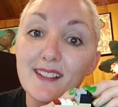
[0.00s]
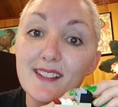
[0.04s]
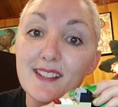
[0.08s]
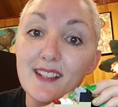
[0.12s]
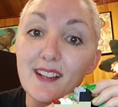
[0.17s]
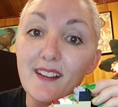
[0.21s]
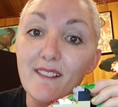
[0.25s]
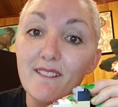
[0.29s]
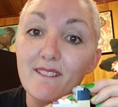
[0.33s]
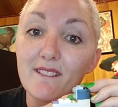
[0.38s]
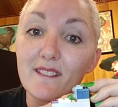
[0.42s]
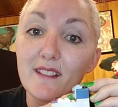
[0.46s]

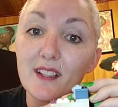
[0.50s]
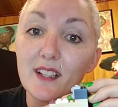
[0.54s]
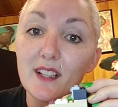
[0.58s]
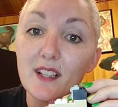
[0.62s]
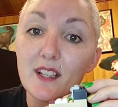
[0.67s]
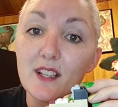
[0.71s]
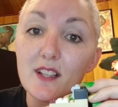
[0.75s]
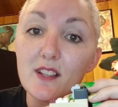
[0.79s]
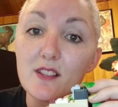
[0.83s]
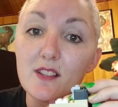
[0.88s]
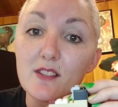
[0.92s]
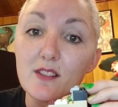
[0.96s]
see?
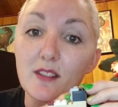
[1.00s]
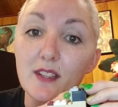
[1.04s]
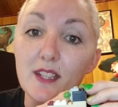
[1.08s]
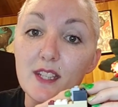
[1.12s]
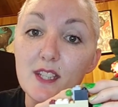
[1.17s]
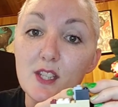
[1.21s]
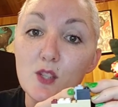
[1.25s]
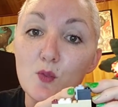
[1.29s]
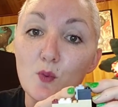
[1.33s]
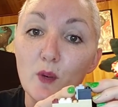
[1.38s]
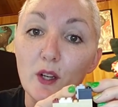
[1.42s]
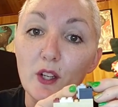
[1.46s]
So
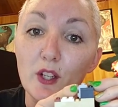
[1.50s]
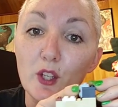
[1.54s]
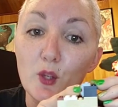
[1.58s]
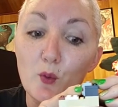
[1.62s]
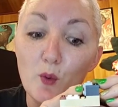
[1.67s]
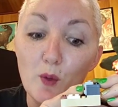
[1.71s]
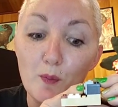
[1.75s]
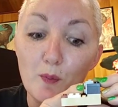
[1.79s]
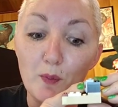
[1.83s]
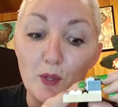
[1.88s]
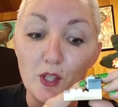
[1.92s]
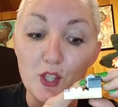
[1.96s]
this is where
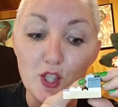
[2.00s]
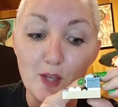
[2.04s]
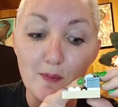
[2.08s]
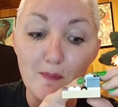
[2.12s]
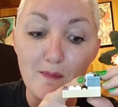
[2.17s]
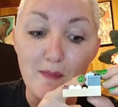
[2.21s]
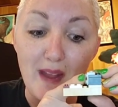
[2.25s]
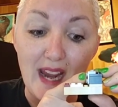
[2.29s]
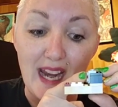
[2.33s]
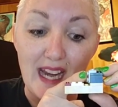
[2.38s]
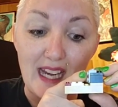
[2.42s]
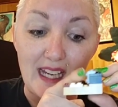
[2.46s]
you will put
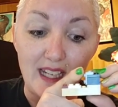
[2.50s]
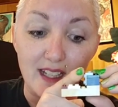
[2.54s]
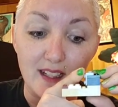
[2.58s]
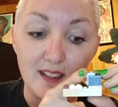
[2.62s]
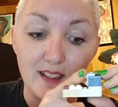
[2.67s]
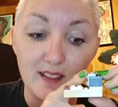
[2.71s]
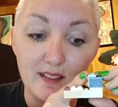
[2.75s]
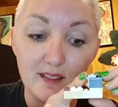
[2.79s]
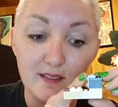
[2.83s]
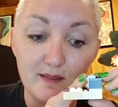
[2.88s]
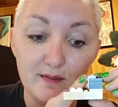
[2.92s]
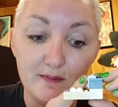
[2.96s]
your main.